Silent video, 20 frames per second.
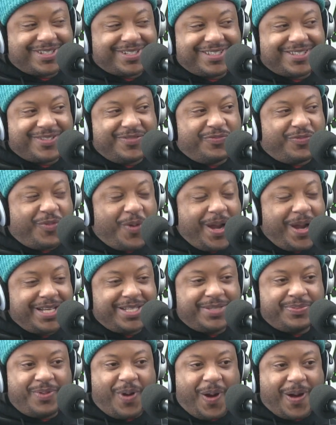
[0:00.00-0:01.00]
the
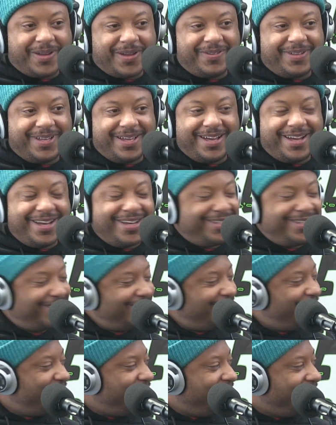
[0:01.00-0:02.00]
Voice Party, guys.
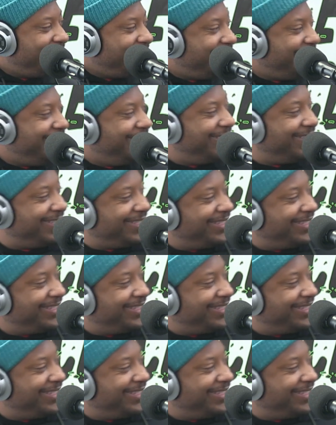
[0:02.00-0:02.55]
Oh my goodness.